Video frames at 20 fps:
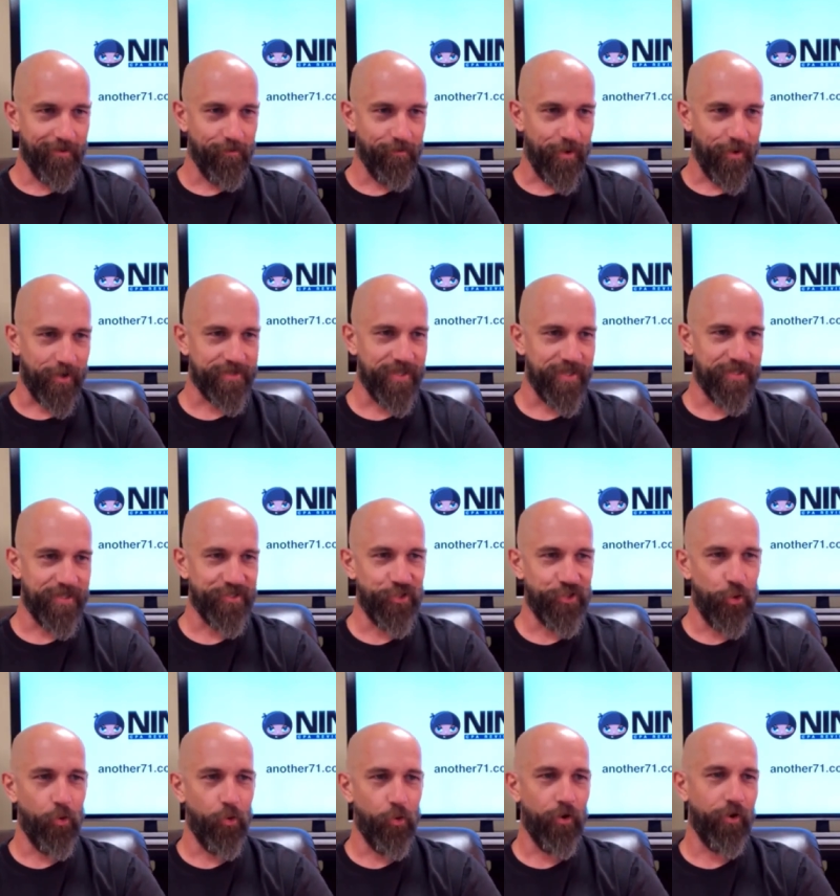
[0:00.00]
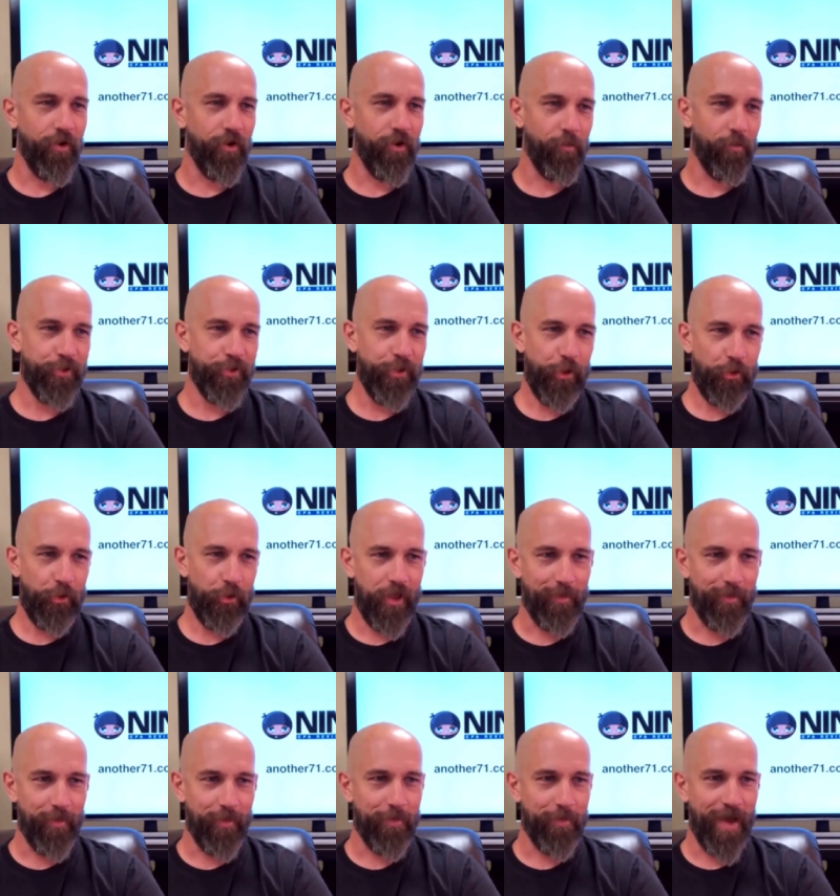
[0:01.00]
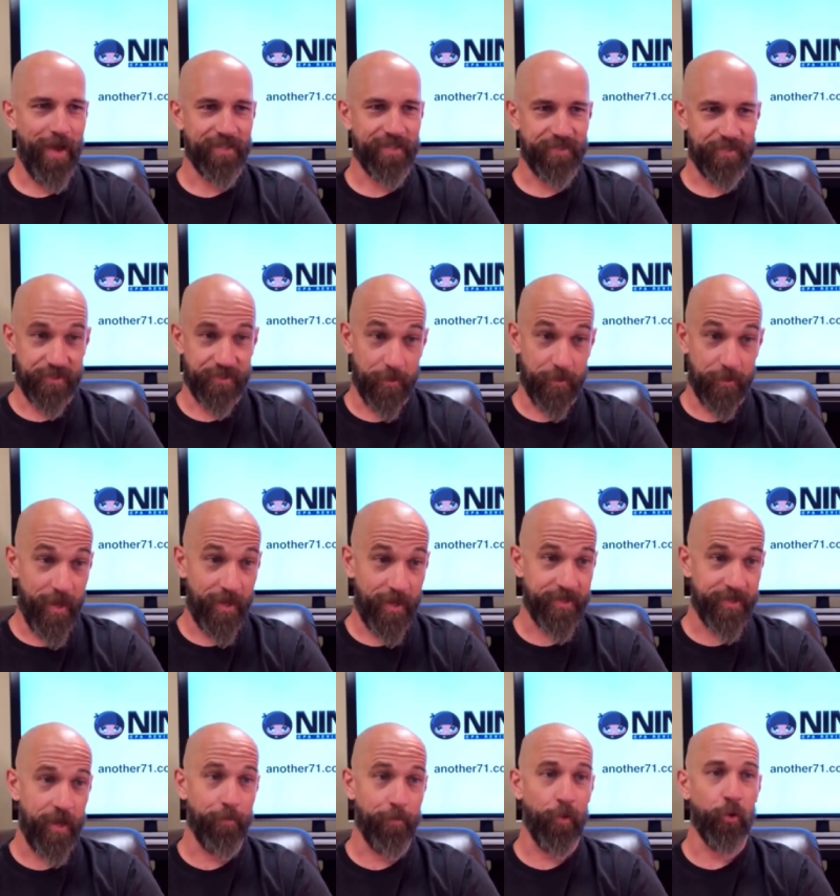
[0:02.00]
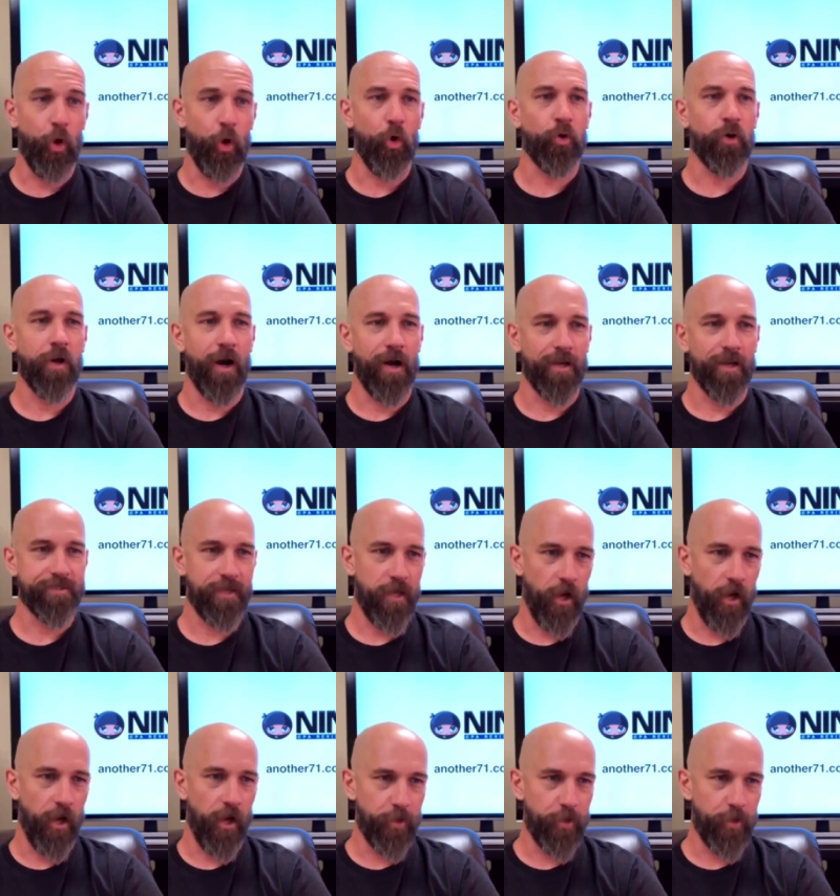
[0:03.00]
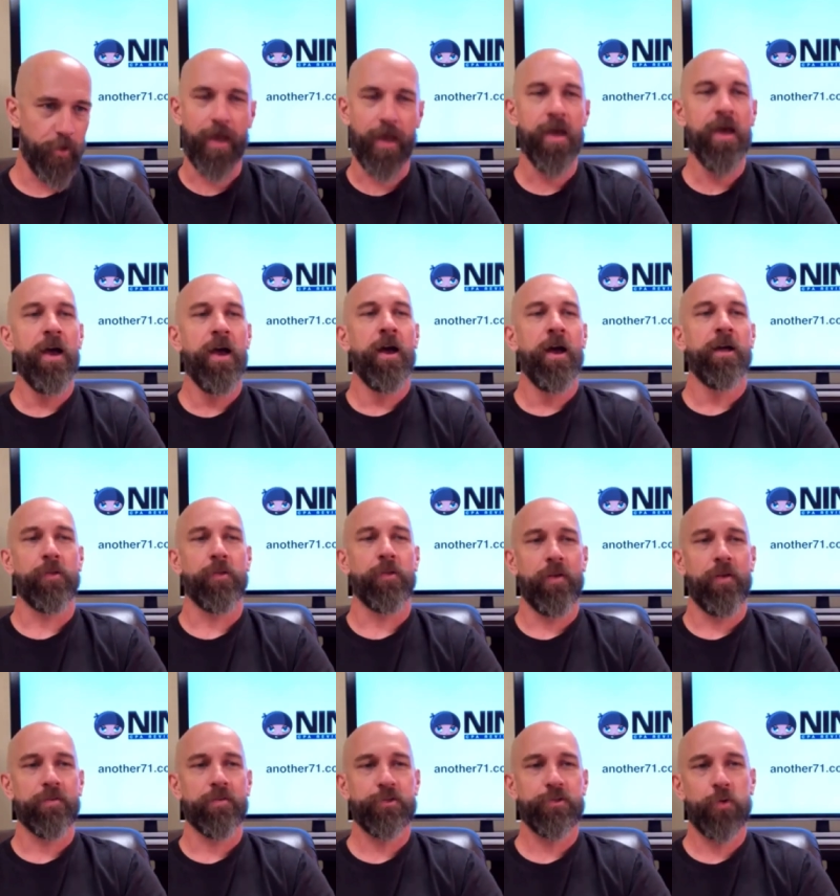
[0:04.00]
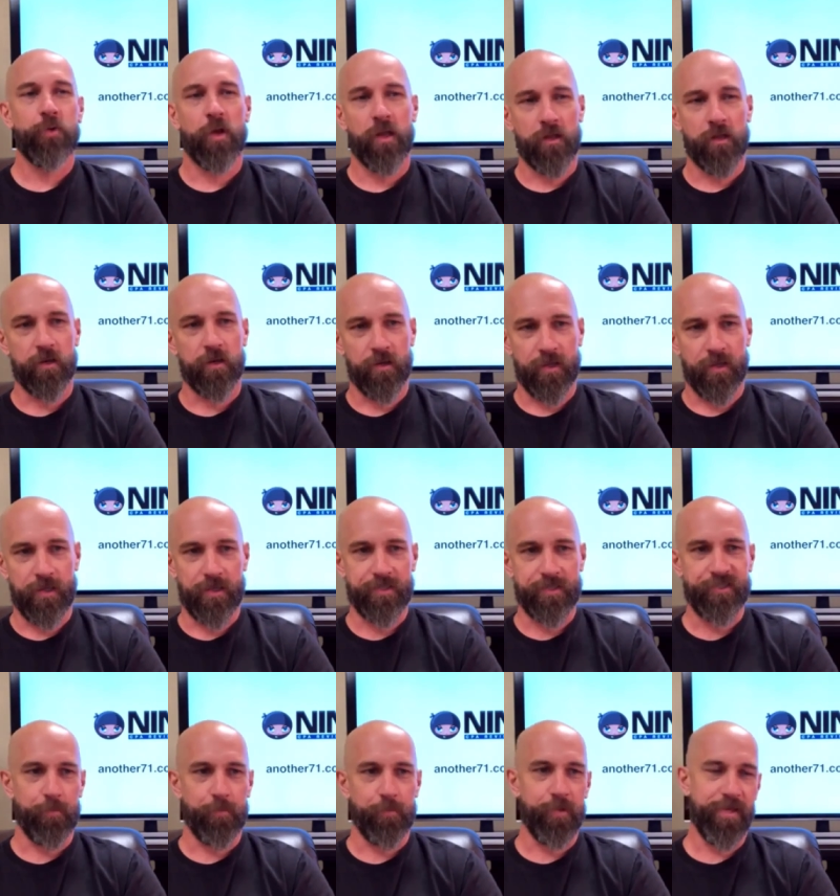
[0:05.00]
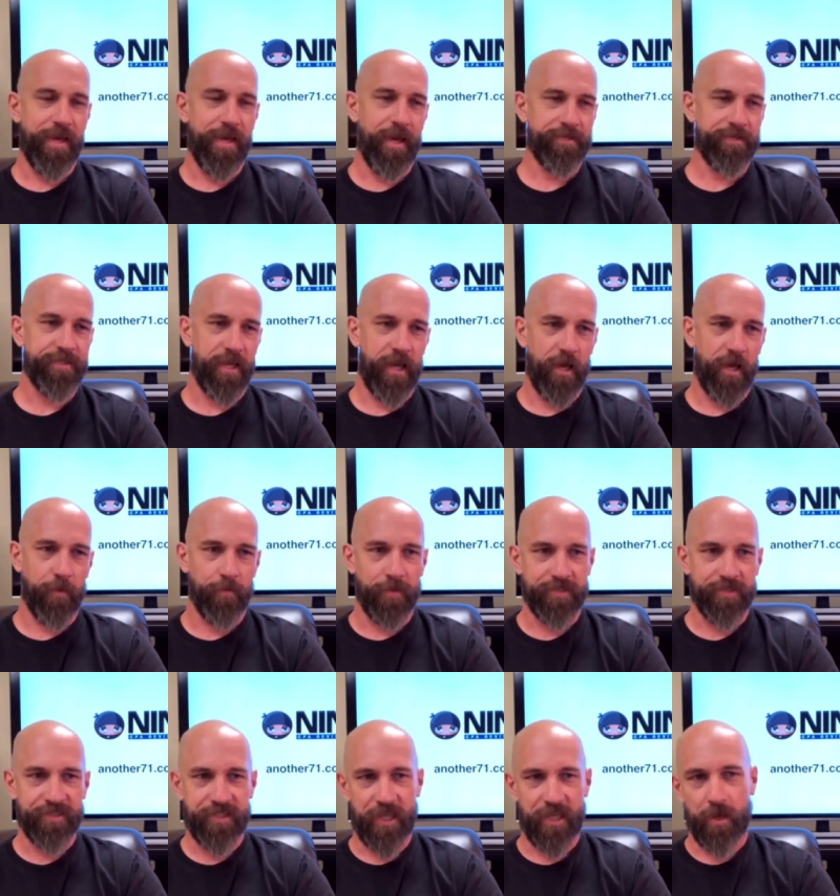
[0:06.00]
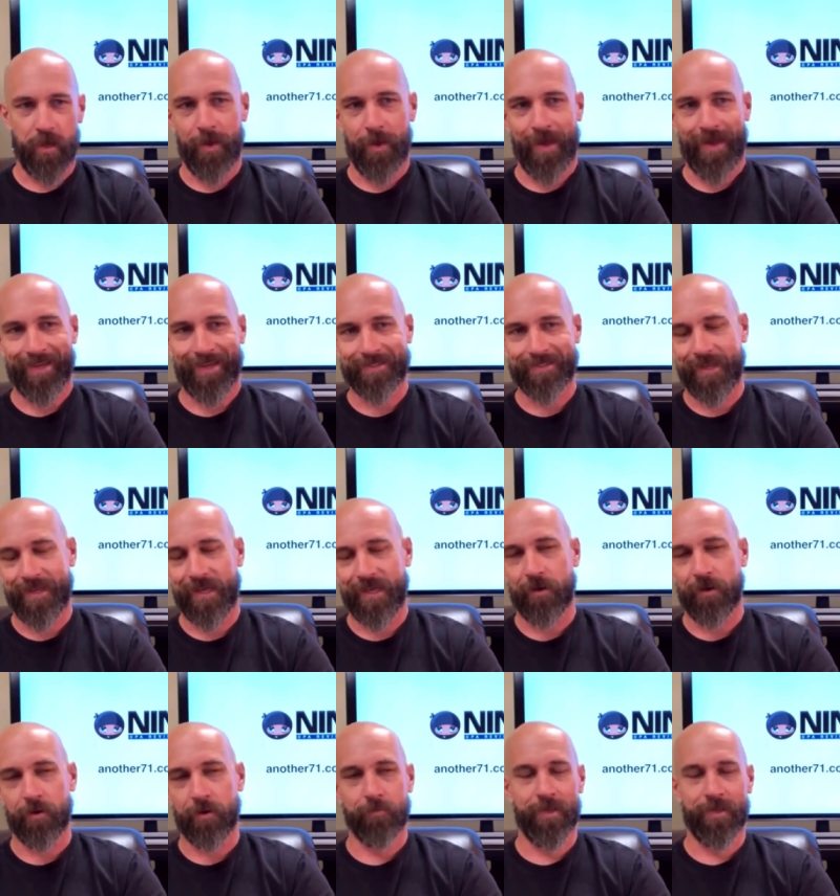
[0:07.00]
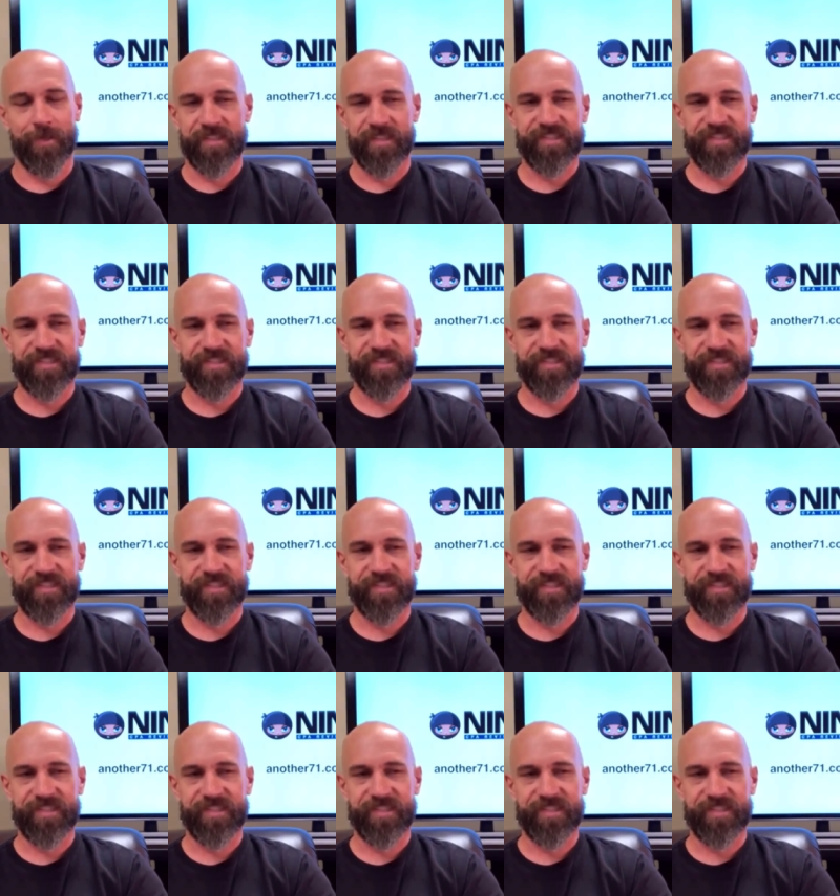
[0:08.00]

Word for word: Mark says, Your material helped me pass the CPA exam. The low cost helped. Okay, so the difference between the CPA exam, the CMA exam, and the